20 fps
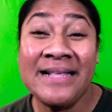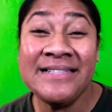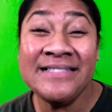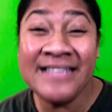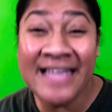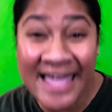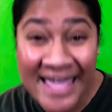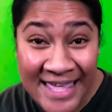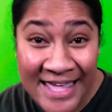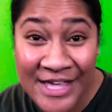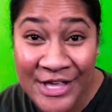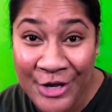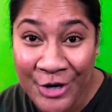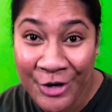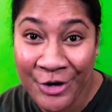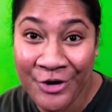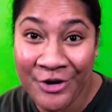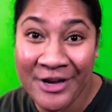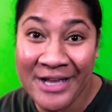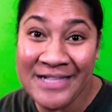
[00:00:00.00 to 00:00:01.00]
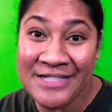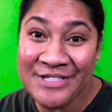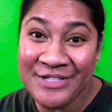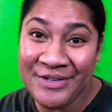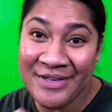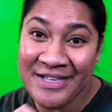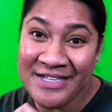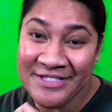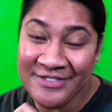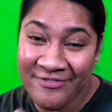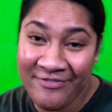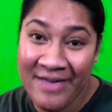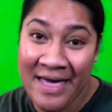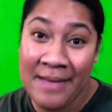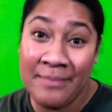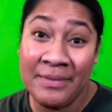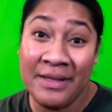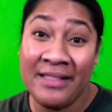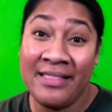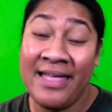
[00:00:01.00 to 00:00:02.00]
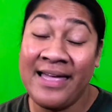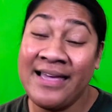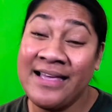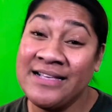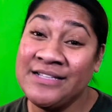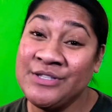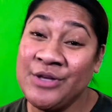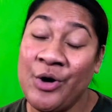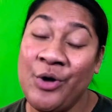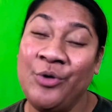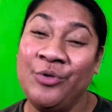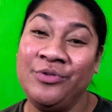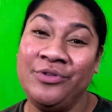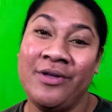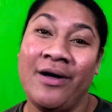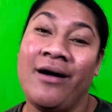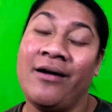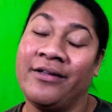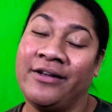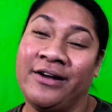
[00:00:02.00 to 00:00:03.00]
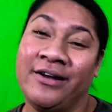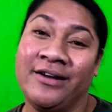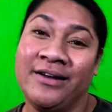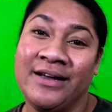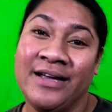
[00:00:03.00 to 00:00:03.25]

taking her into his family like his own daughter.